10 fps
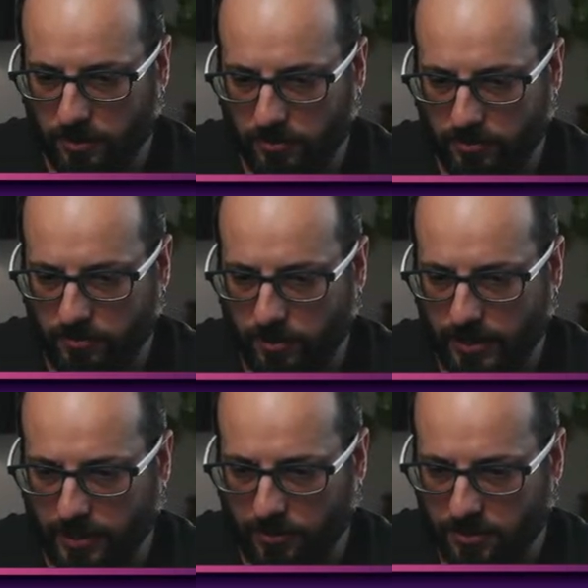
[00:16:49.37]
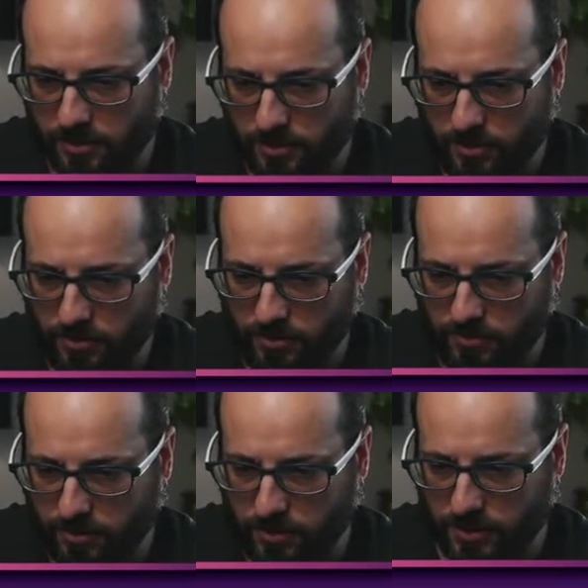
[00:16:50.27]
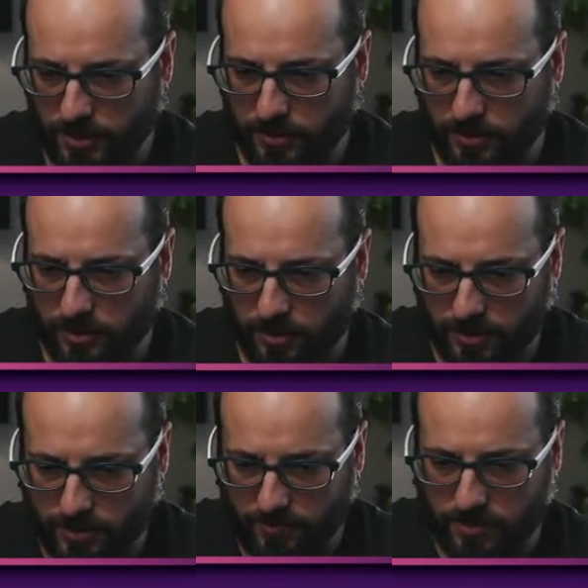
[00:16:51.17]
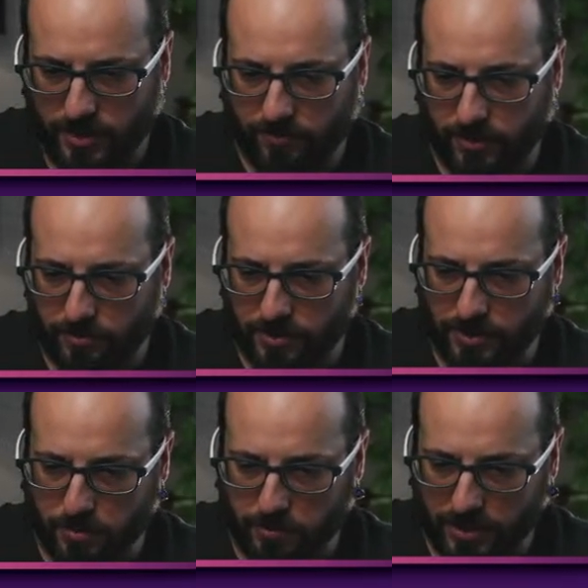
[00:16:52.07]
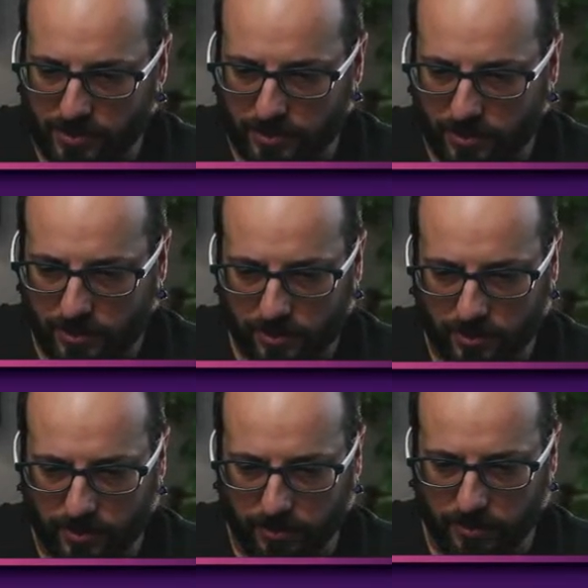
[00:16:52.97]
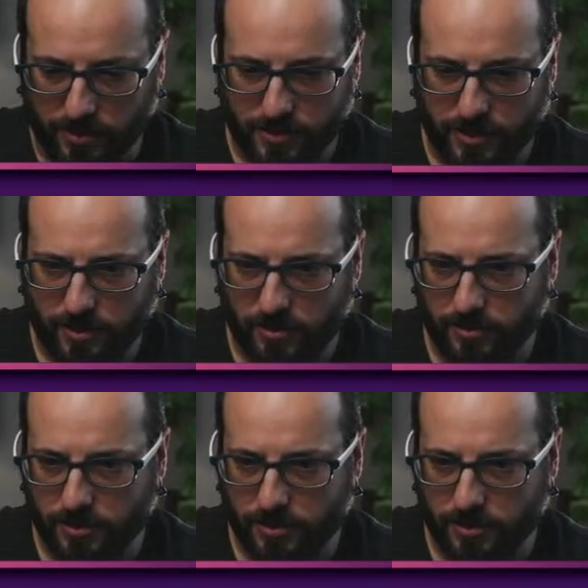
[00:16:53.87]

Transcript: What else was in the list of stuff that was implemented? Clear this out.